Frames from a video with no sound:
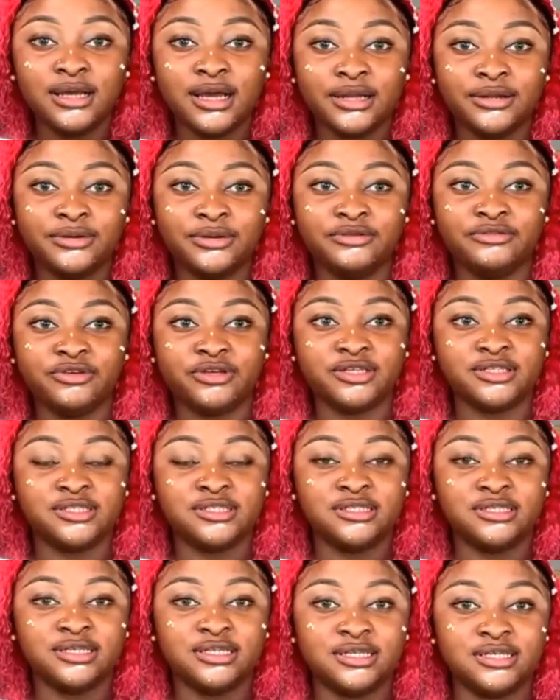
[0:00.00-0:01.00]
I don't know if you can
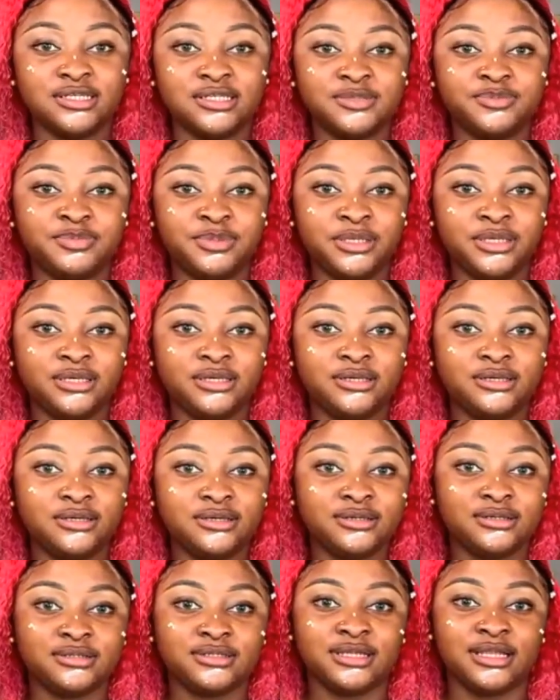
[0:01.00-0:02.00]
see it. It's
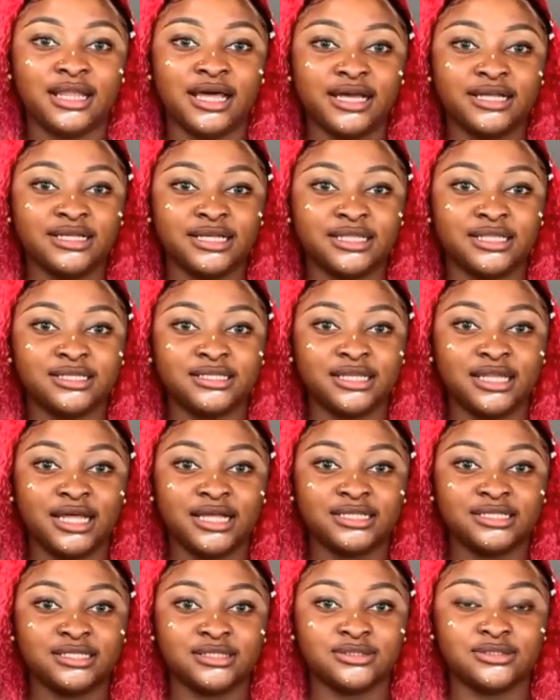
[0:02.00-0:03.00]
pink. The light, I think the
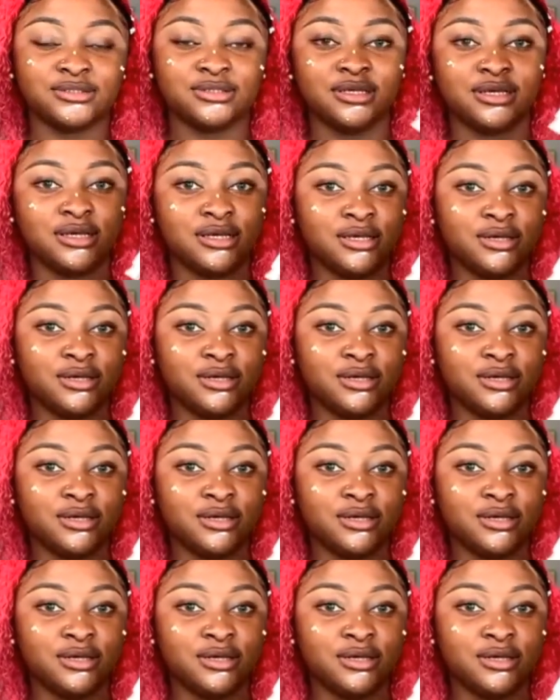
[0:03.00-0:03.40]
light is